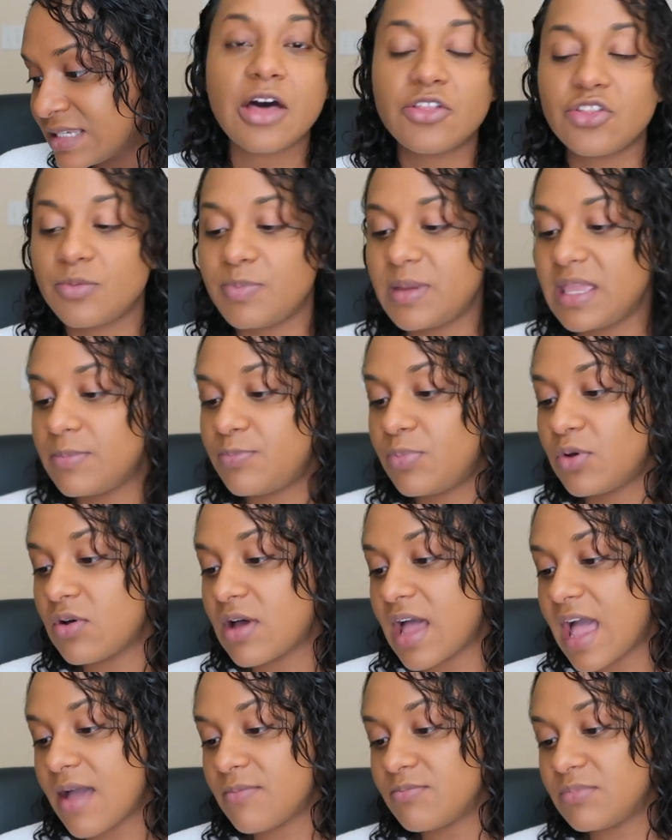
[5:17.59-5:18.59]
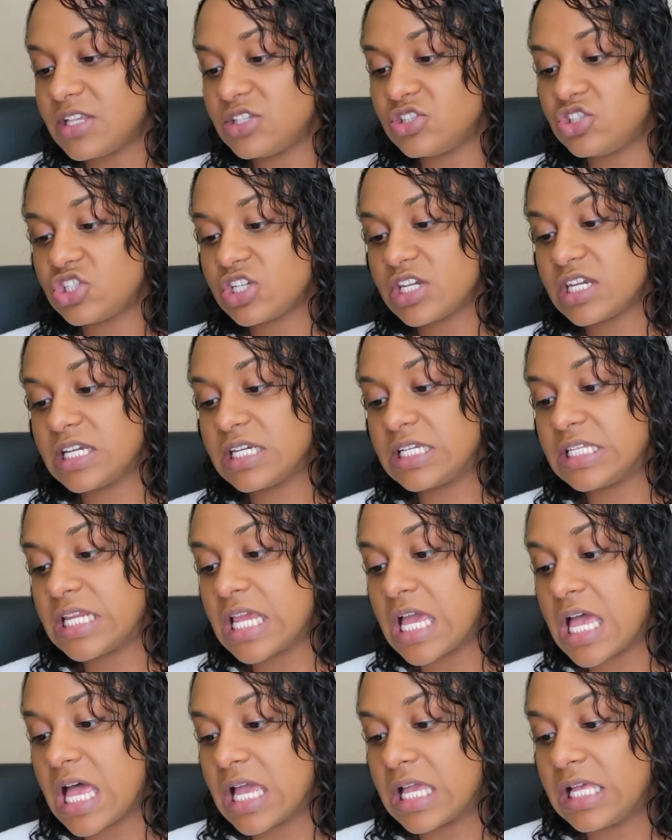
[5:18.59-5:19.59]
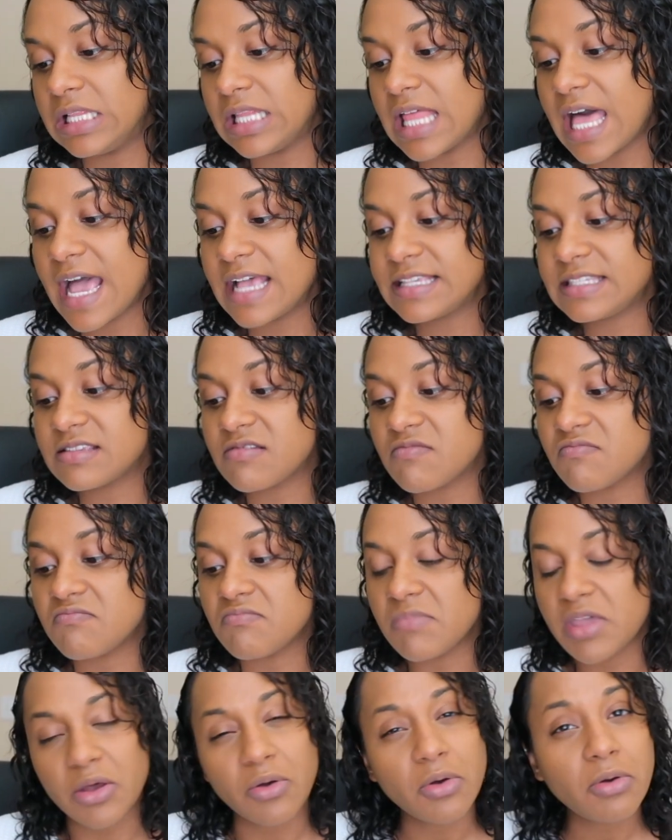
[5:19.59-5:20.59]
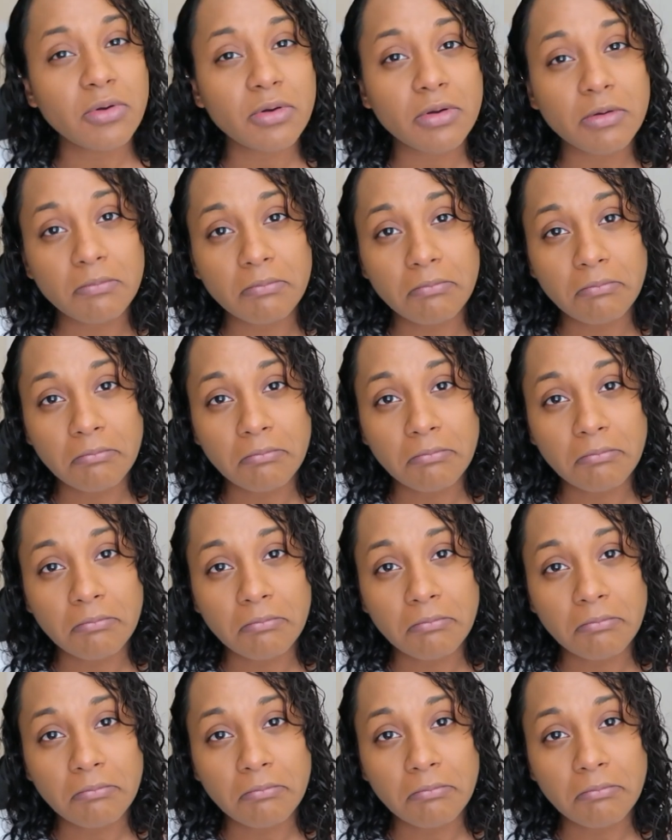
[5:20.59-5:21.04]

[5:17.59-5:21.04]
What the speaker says: Other people had mentioned a glass of milk